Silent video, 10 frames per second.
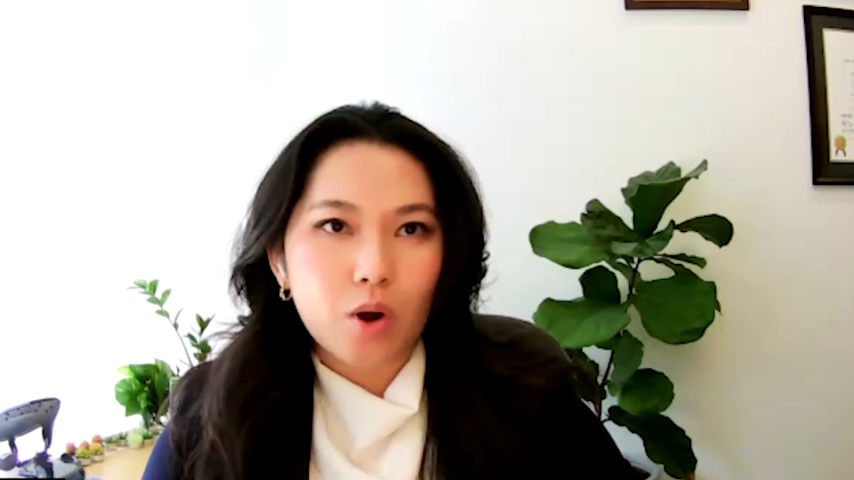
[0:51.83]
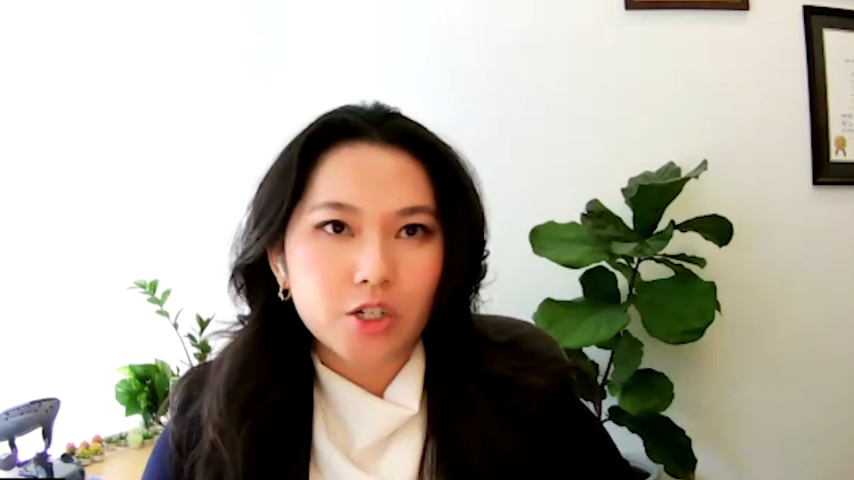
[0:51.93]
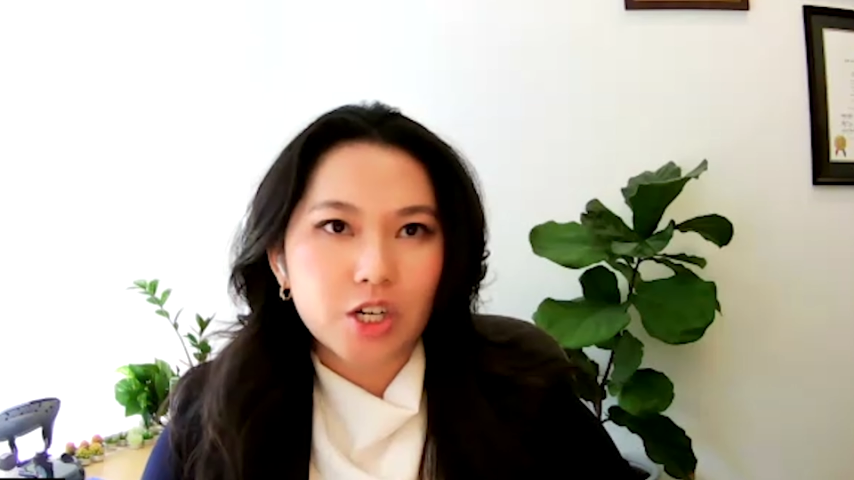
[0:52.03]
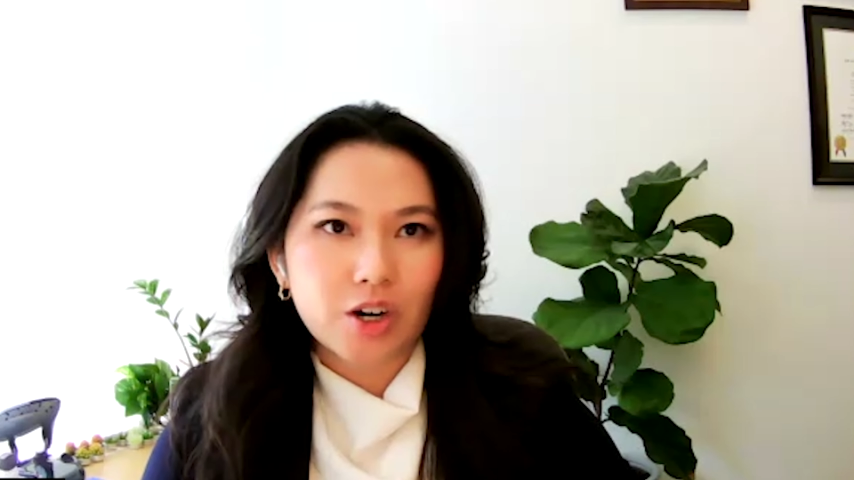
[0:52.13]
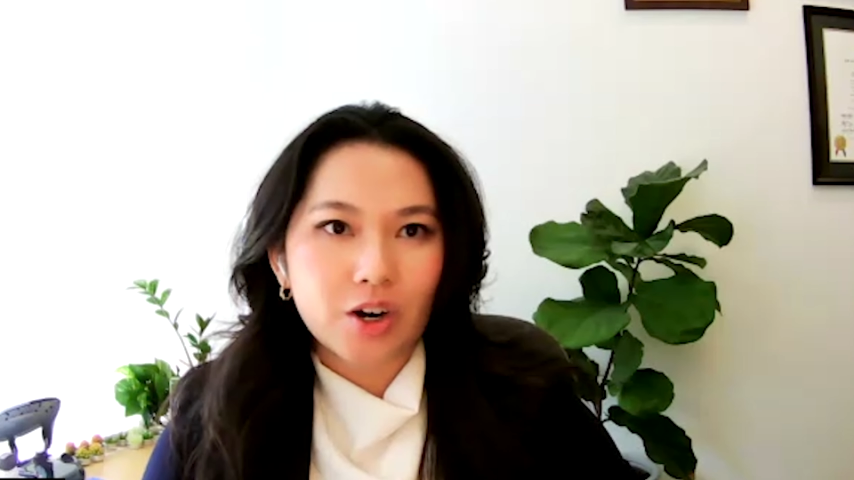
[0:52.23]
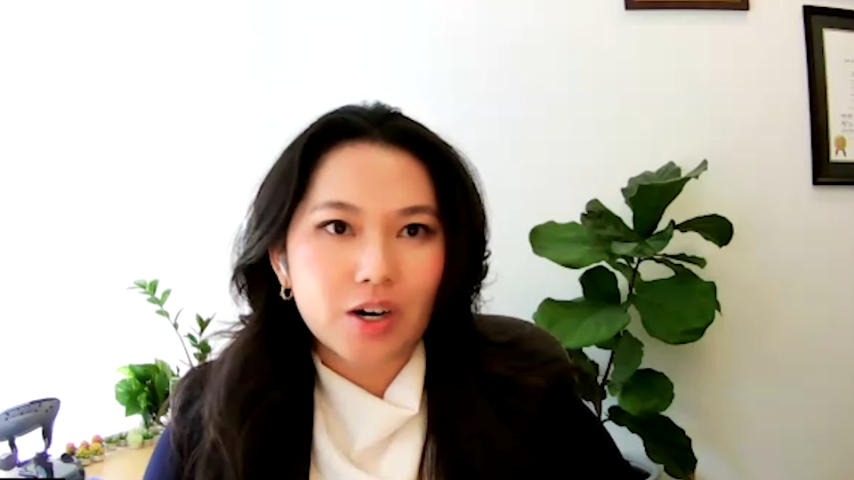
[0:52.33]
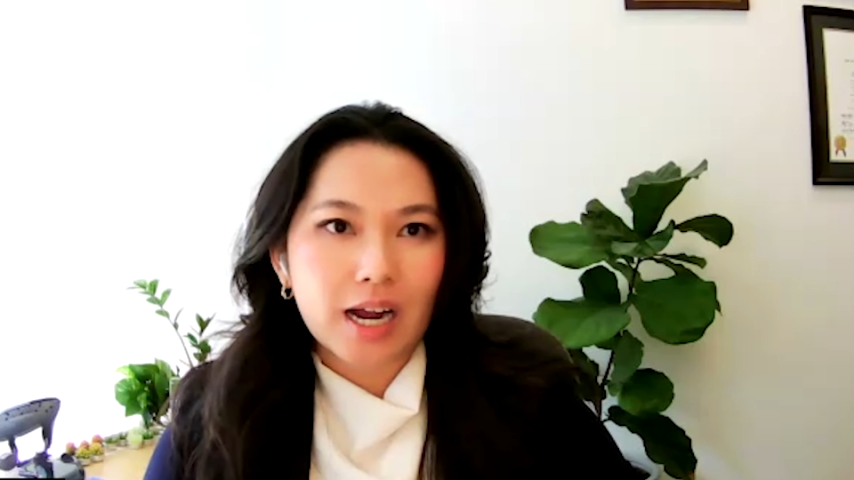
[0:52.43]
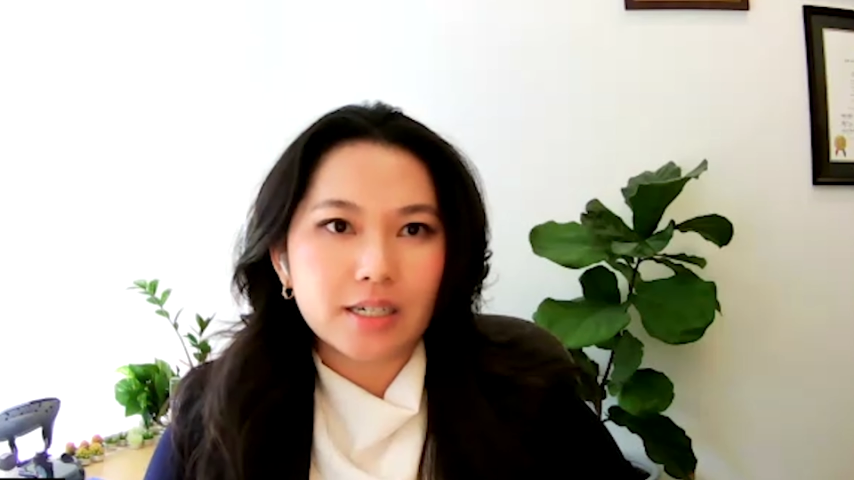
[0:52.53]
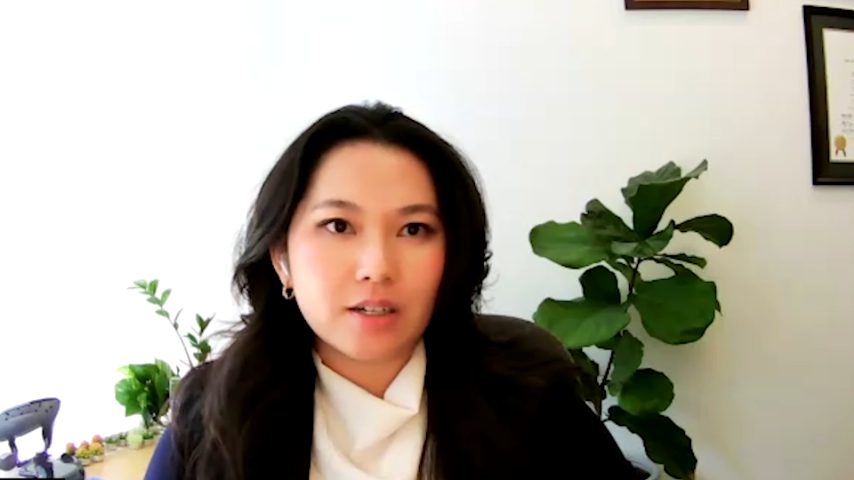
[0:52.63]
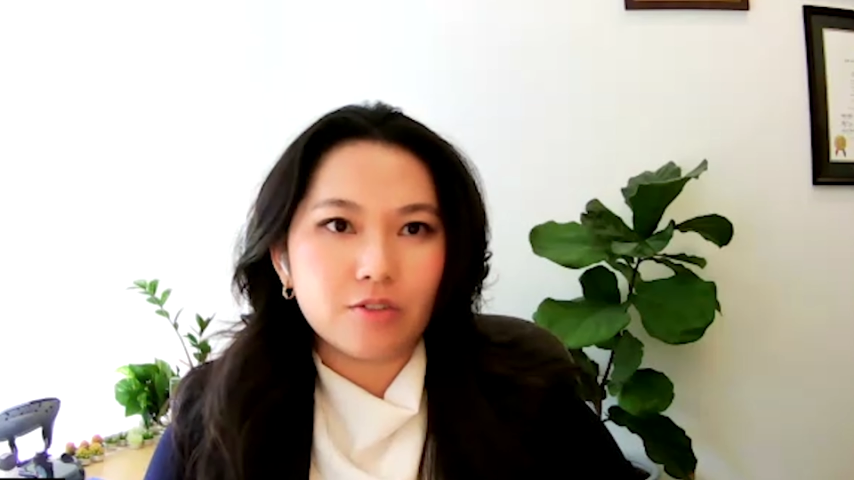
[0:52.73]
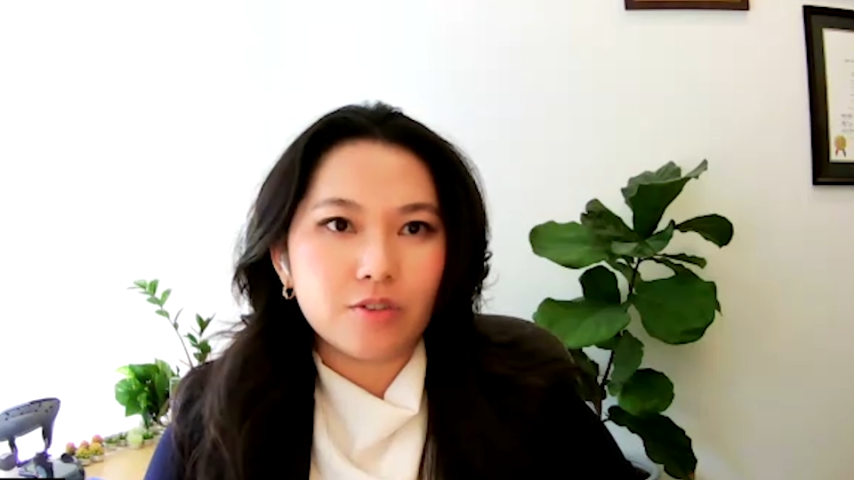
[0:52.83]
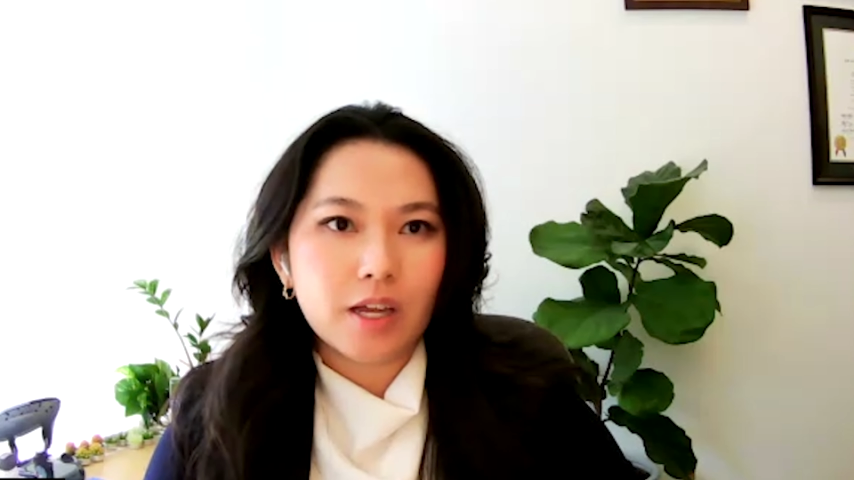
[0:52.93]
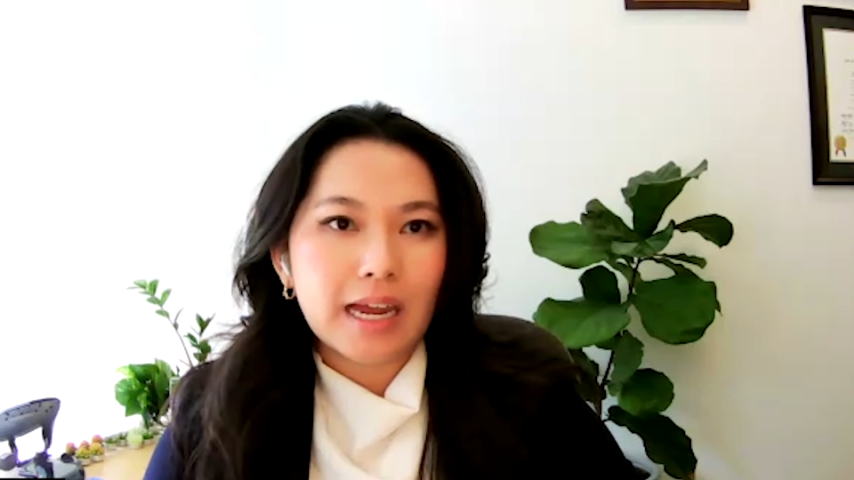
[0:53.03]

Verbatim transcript: watching her kind of